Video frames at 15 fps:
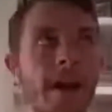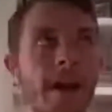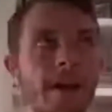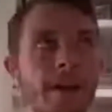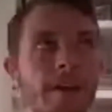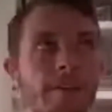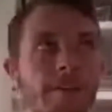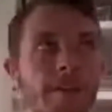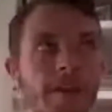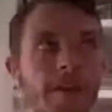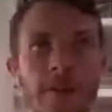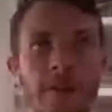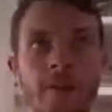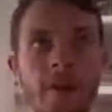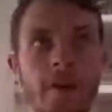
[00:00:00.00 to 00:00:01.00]
And
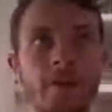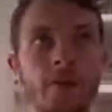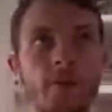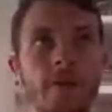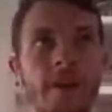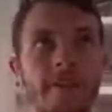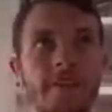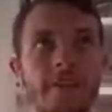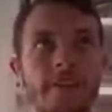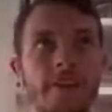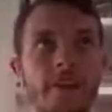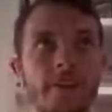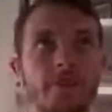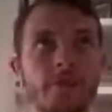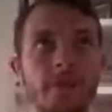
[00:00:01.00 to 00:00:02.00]
if they're not doing
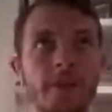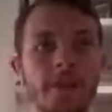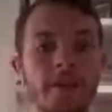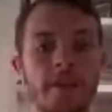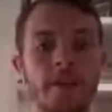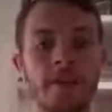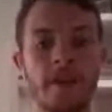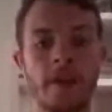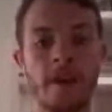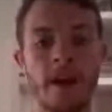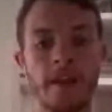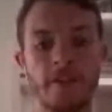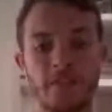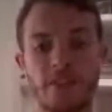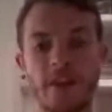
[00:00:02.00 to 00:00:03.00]
that successfully
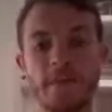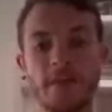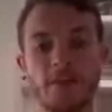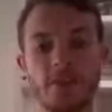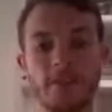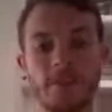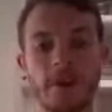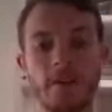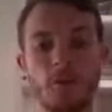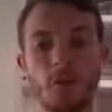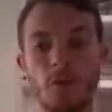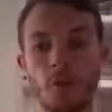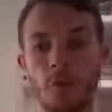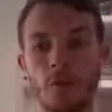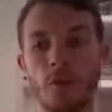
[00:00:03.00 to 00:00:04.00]
at the championship level,
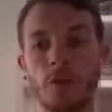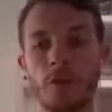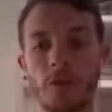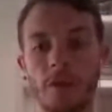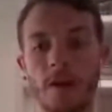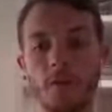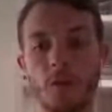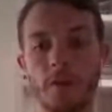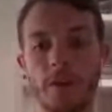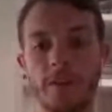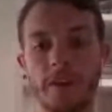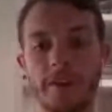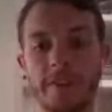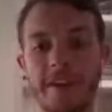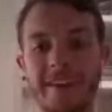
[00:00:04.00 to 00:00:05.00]
they'll go to a level they
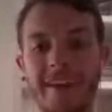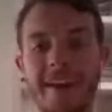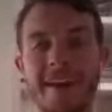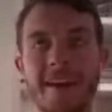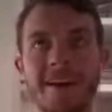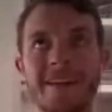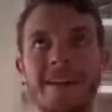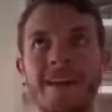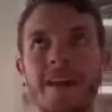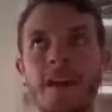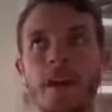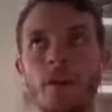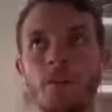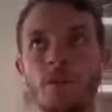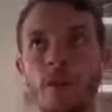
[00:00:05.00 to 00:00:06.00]
think they can.
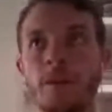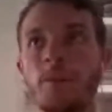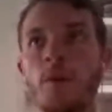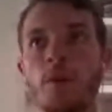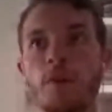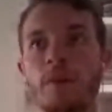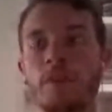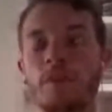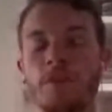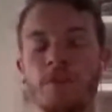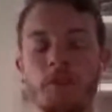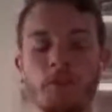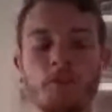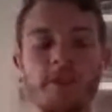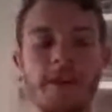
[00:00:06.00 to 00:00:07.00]
Red Bulls,
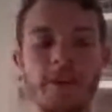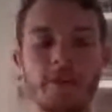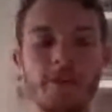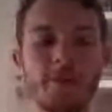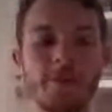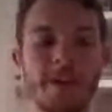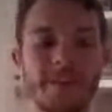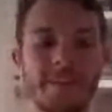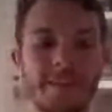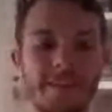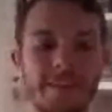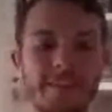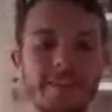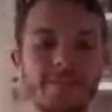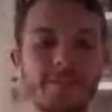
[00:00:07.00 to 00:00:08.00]
too, can do that
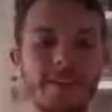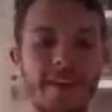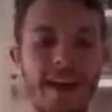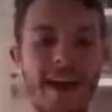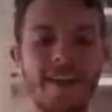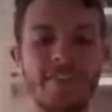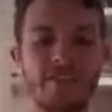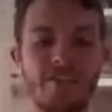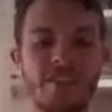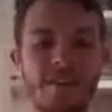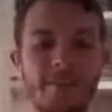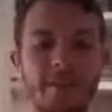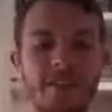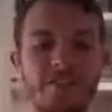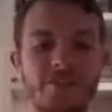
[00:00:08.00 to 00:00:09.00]
successfully at the
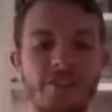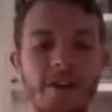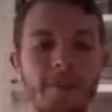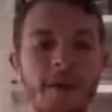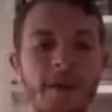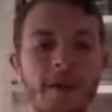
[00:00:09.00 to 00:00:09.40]
championship.